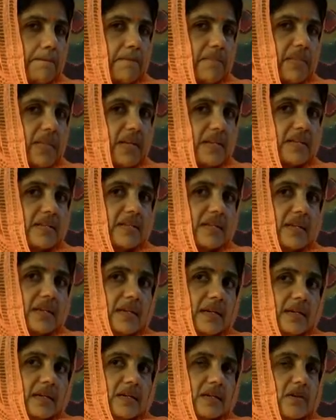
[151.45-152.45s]
There is a
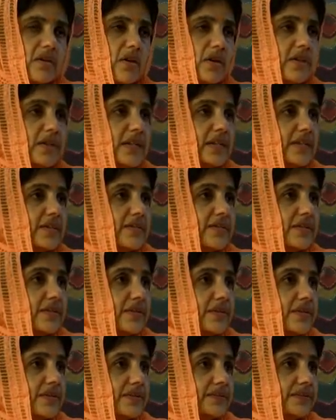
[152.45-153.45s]
context,
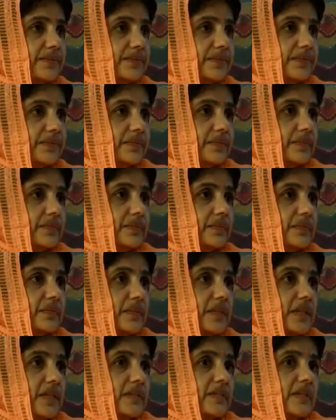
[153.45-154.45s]

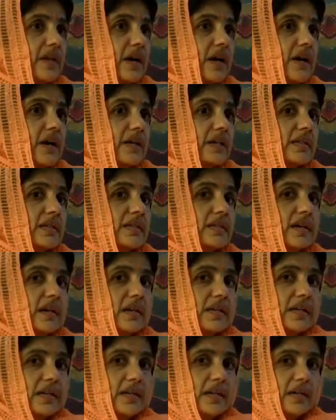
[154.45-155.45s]
there is a
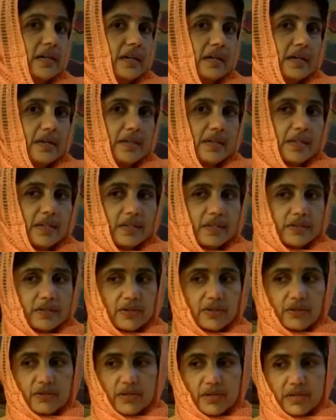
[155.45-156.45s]
akhyayika, a
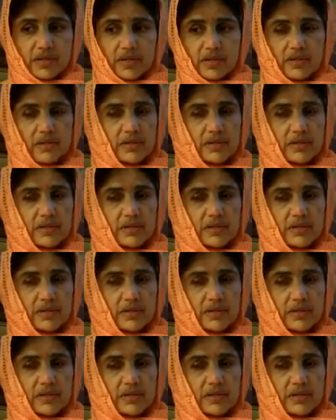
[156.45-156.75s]
story.